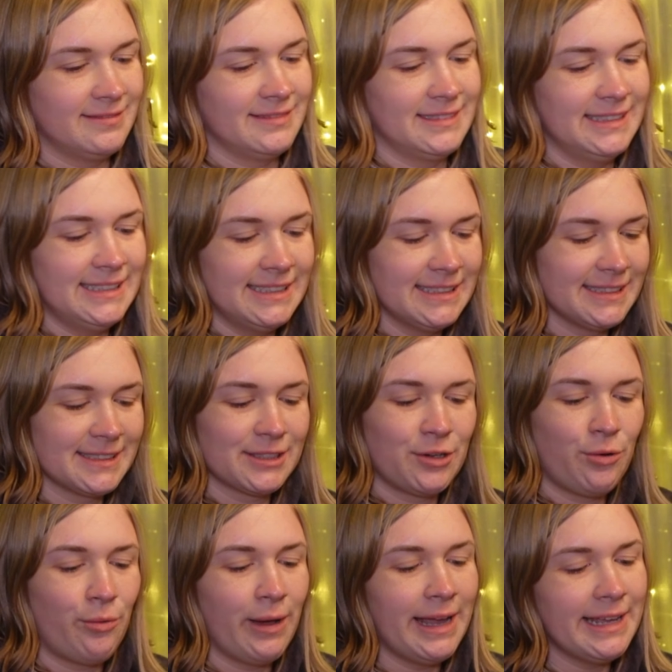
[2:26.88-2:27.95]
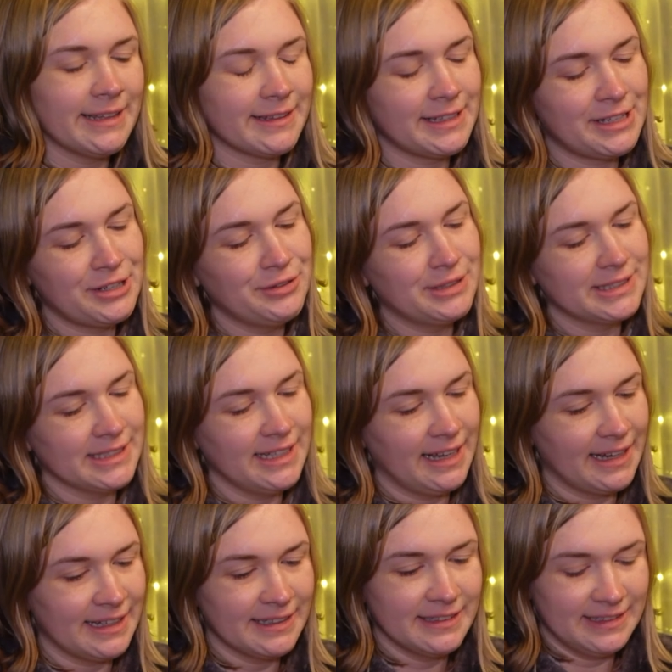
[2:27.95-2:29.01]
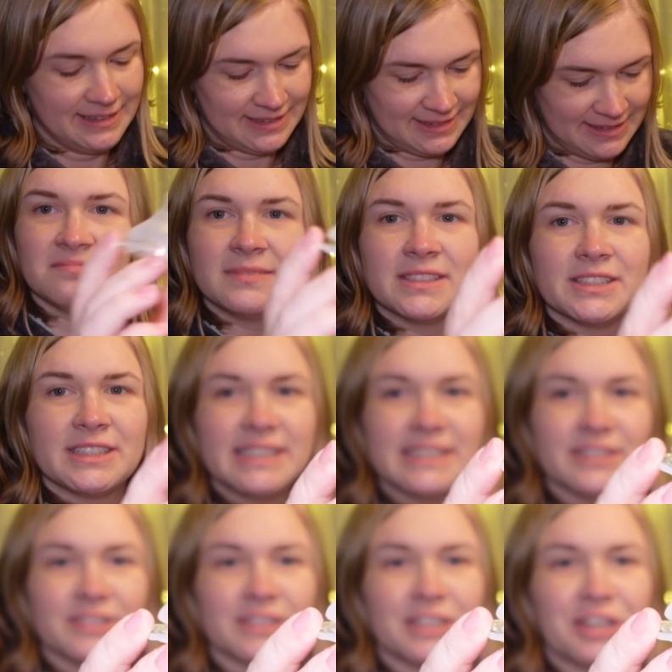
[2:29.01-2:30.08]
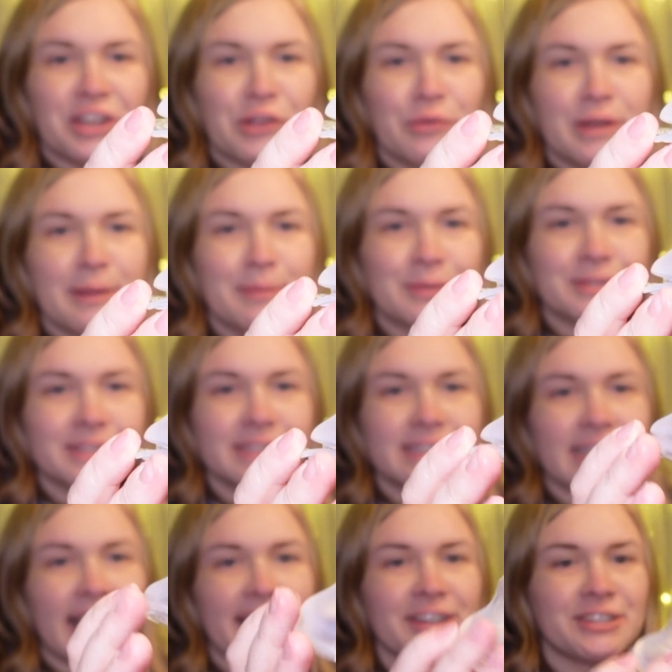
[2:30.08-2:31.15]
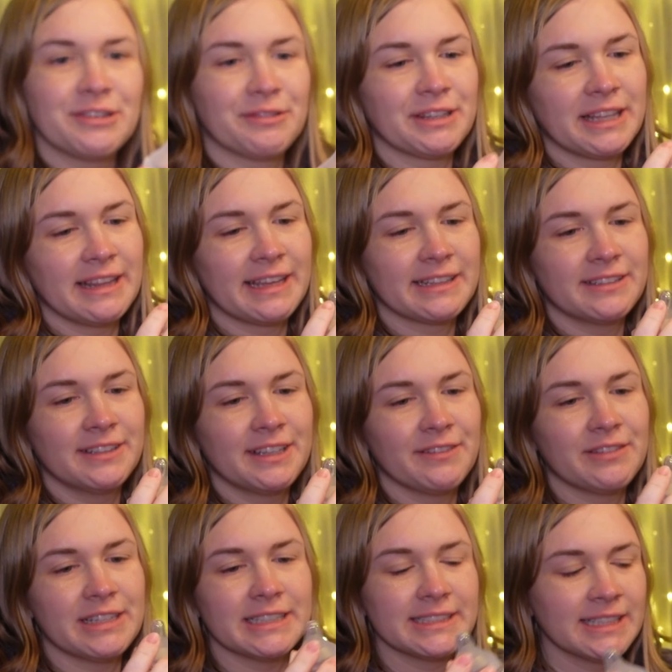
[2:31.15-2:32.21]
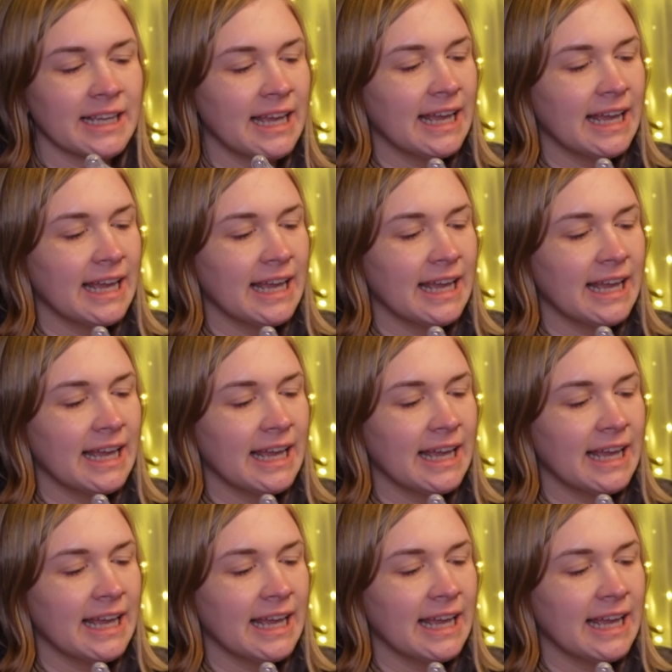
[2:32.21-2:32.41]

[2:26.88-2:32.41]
This is quite the new design. So these are the new nipples. I actually really like the look of these.